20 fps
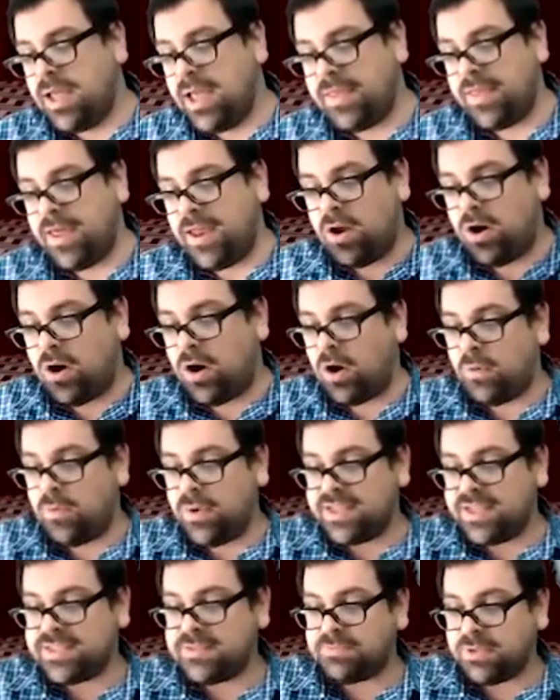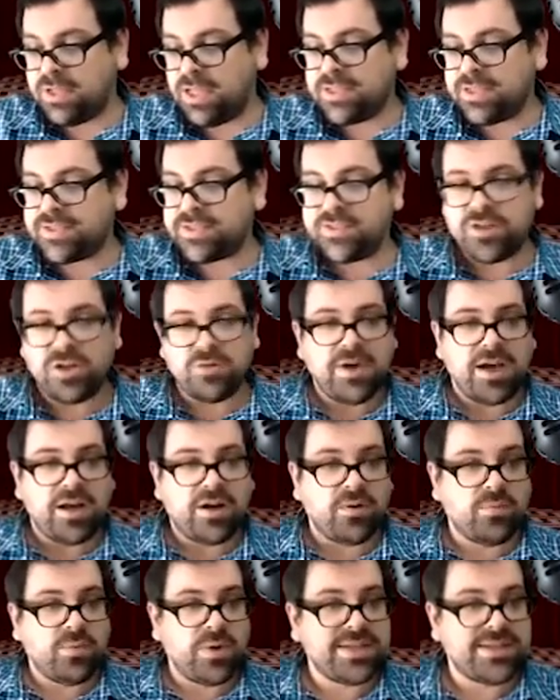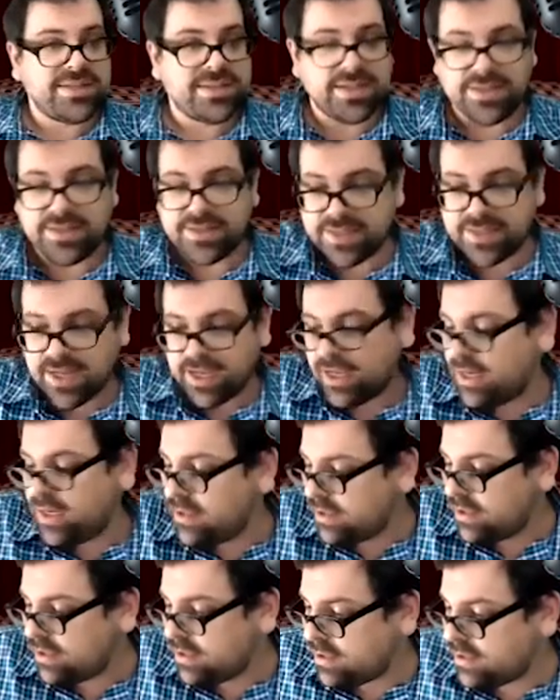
And then always plus, no matter what's inside.